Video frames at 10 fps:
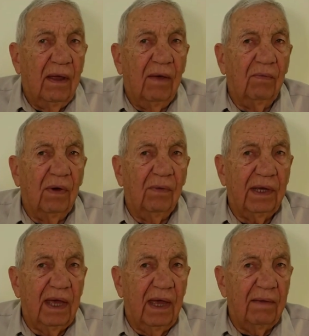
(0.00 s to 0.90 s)
And when
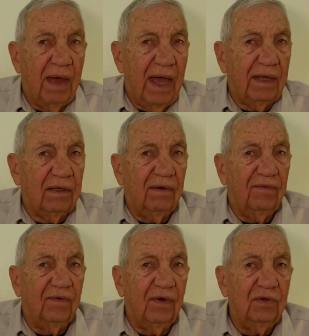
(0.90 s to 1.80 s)
we came back to the
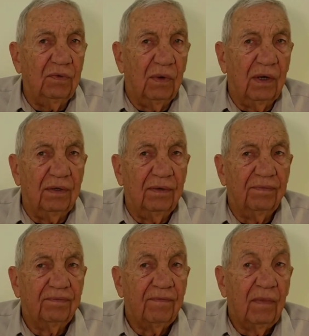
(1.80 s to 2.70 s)
first one,
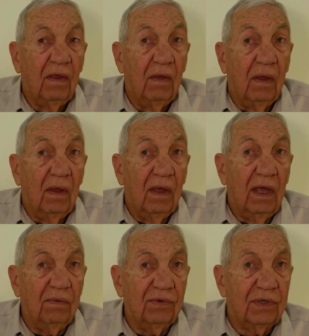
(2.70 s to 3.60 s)

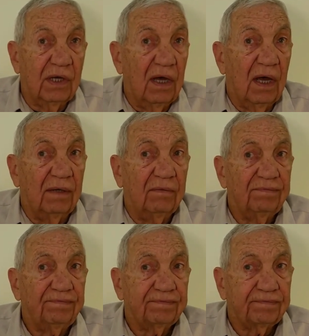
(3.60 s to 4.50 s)
he was gone.
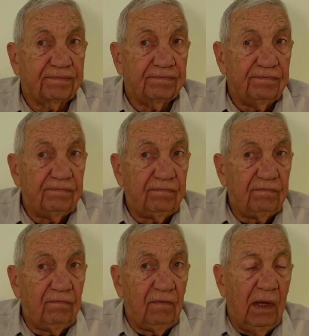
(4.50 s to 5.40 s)

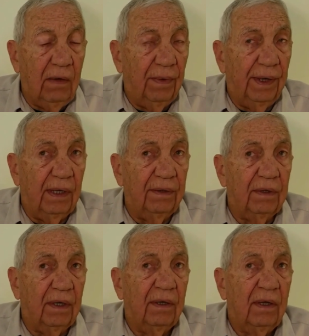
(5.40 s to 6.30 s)
He went
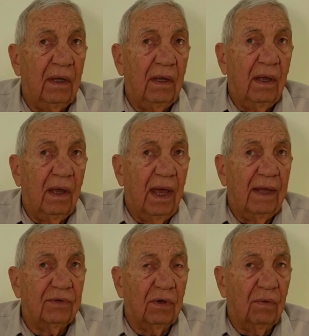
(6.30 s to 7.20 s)
under.
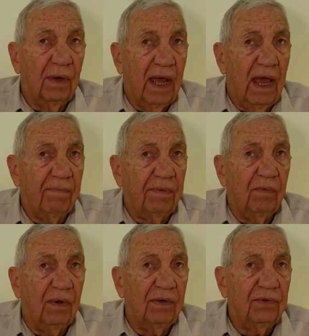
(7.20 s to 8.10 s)
And so what
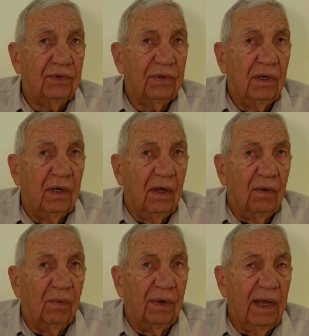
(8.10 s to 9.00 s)
happened was
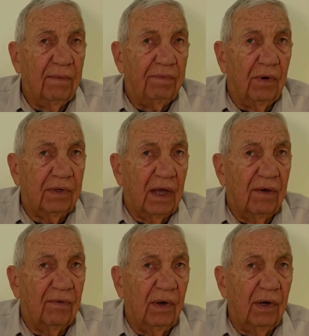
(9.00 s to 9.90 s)
when their boat
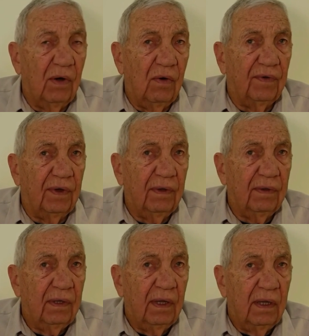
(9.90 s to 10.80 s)
got run over
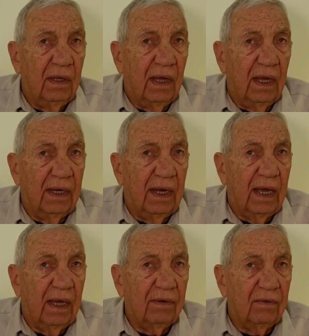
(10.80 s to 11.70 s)
and they
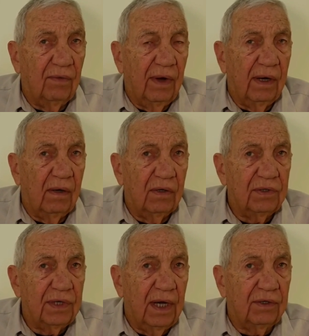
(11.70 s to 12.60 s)
got ran
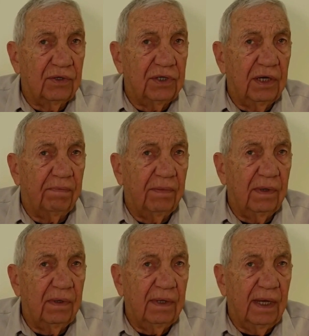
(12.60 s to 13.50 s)
alongside the ship,
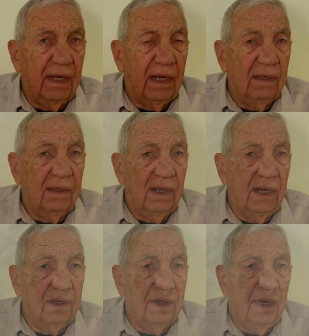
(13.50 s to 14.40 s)
they,
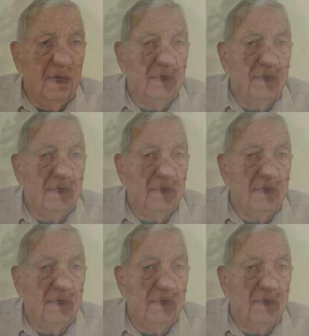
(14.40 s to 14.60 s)
they, they